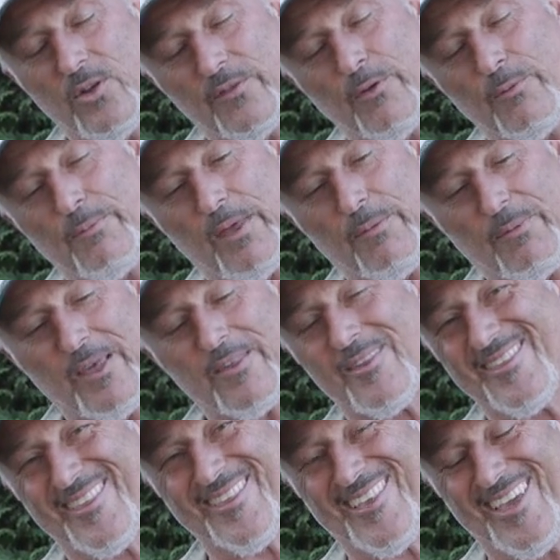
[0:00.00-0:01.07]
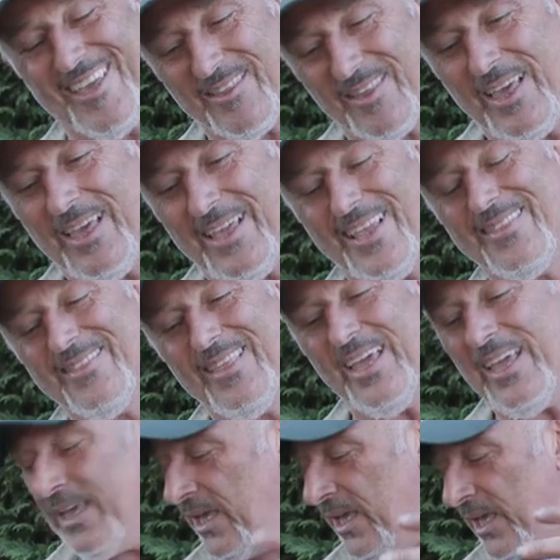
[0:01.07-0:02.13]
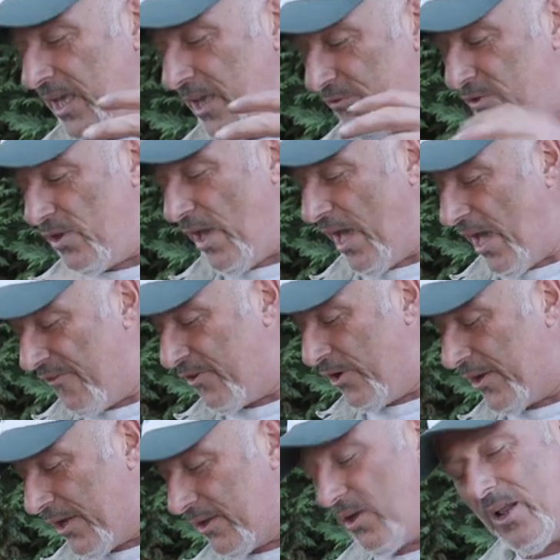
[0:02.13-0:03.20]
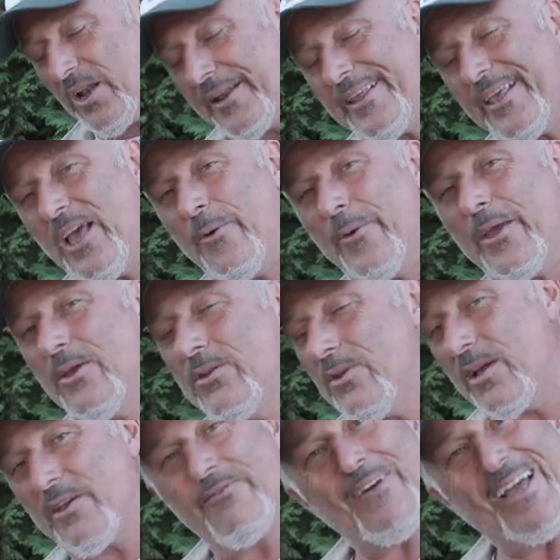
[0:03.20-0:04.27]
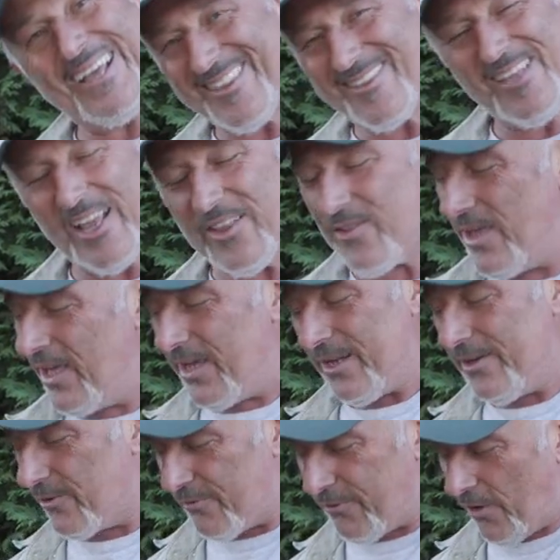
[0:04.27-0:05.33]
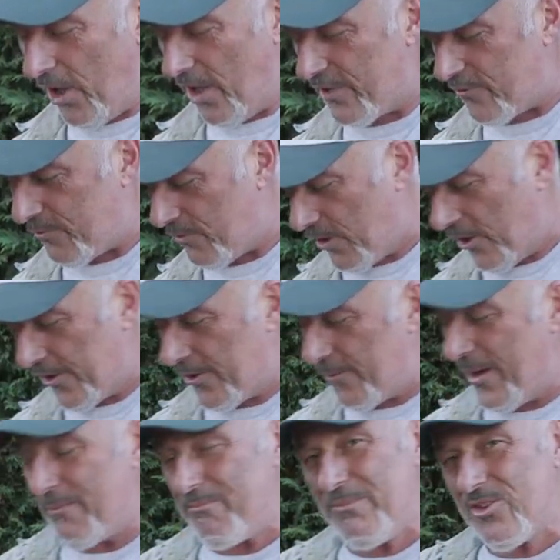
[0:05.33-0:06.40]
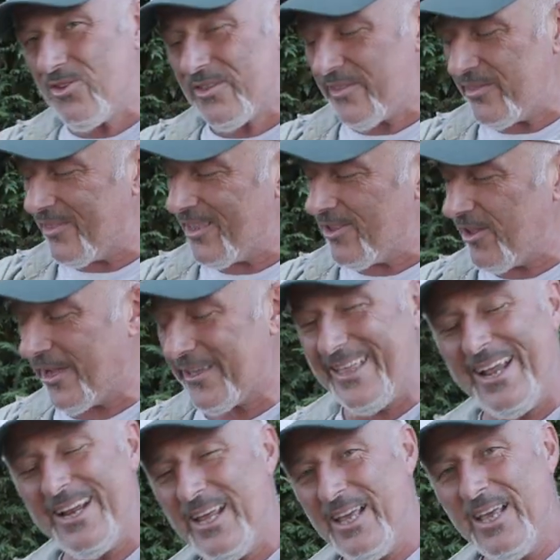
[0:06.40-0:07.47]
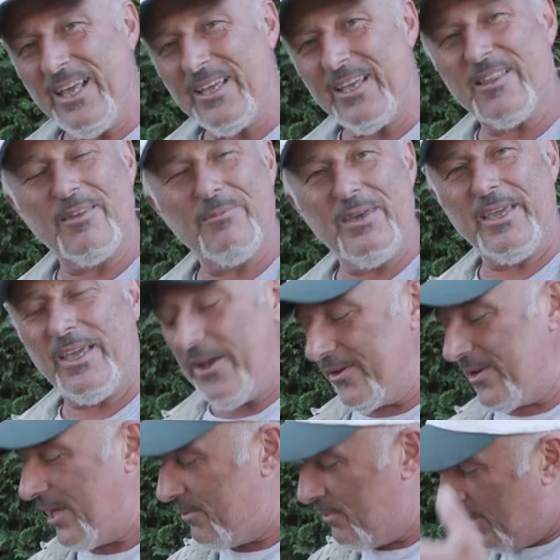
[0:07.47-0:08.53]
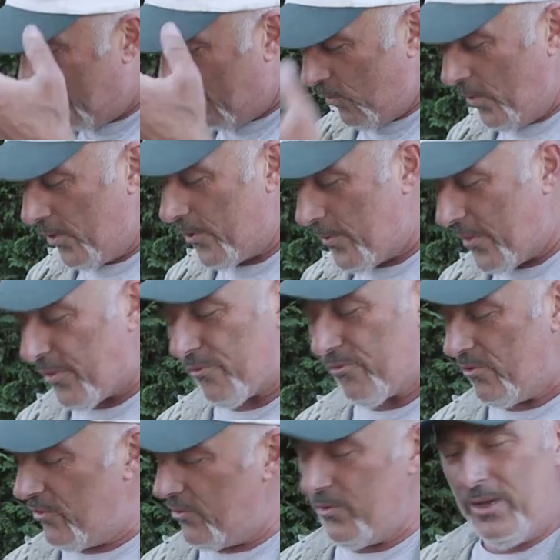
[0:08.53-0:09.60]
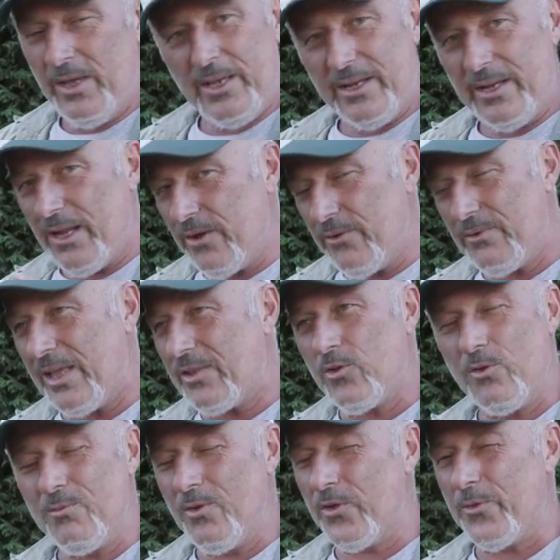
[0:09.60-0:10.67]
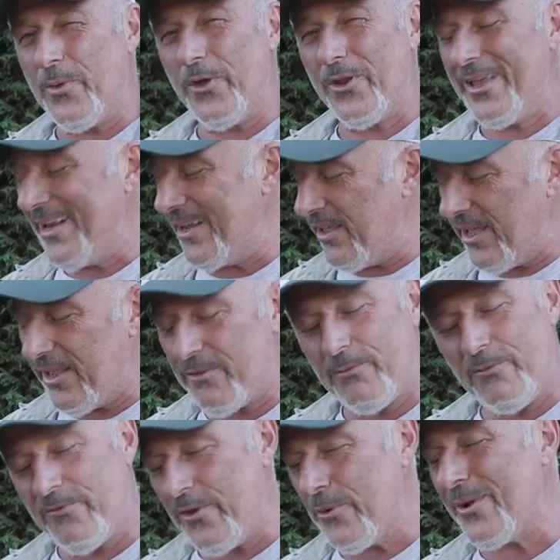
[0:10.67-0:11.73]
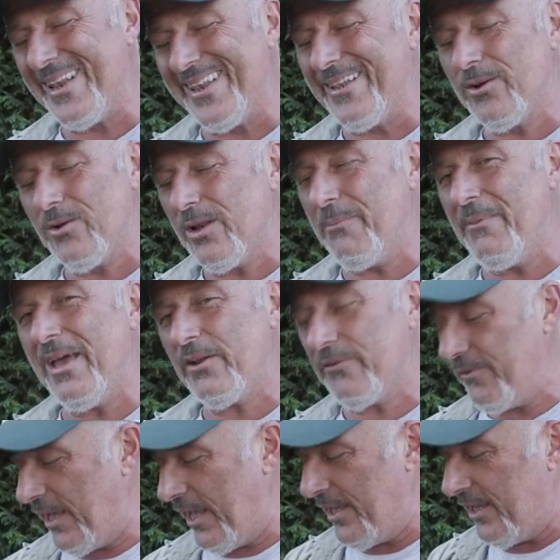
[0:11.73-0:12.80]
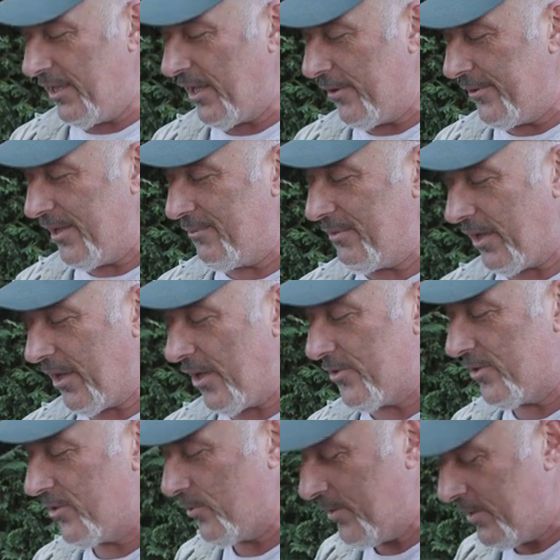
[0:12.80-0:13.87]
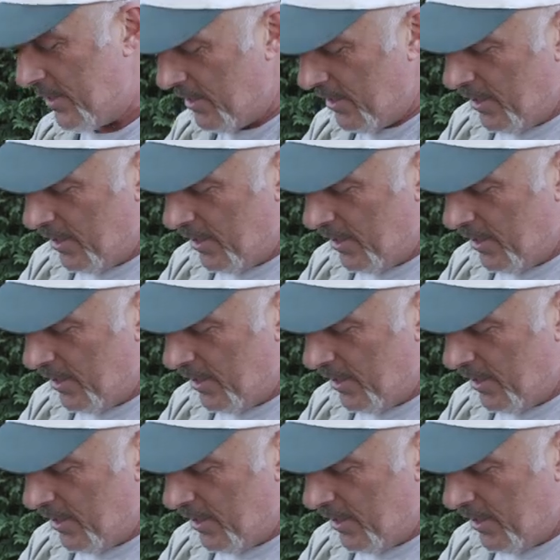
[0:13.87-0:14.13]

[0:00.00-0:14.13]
Look for pest and disease in there. If you have got a colony going on, like fungus gnats, little flies flying around, midgets and things like that, get some Econeme, water it through. You know, at two mils per litre is very little amount of Econeme that goes into it.